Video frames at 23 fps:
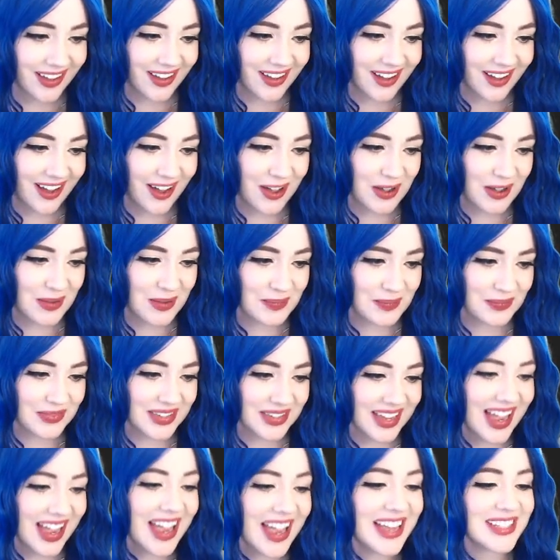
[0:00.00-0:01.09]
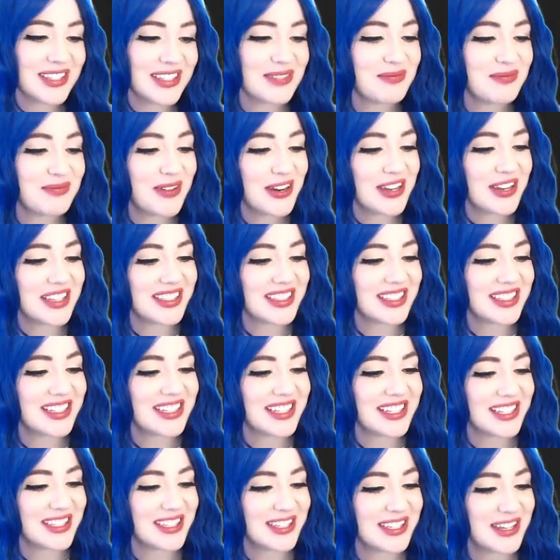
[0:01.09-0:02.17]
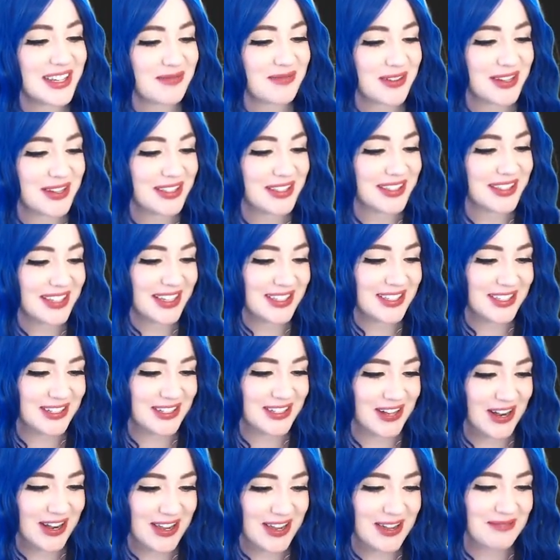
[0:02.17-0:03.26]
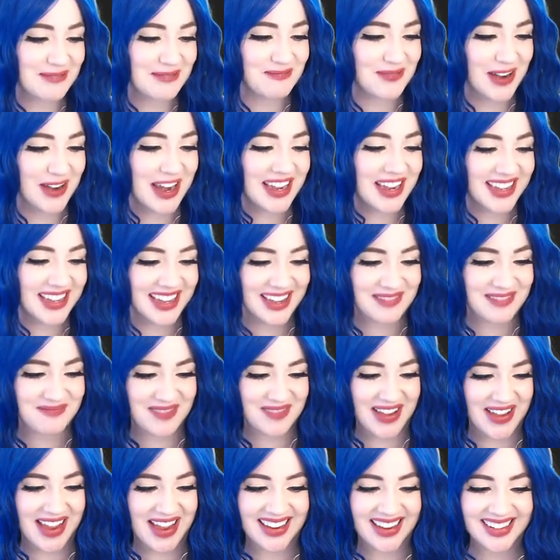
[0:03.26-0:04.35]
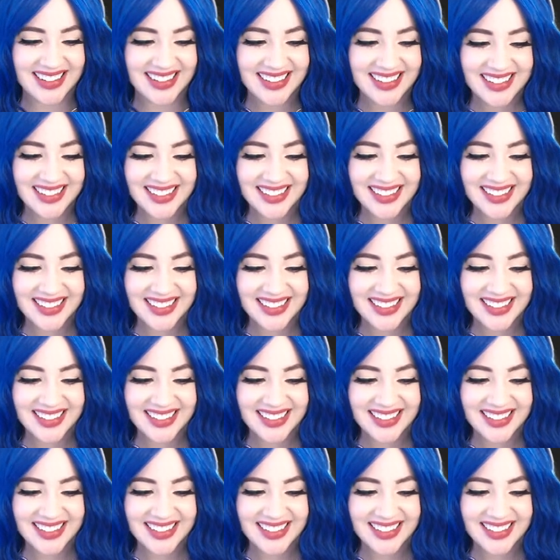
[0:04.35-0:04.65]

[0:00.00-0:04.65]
Heisenberg is a Disney princess starring in Breaking Bad.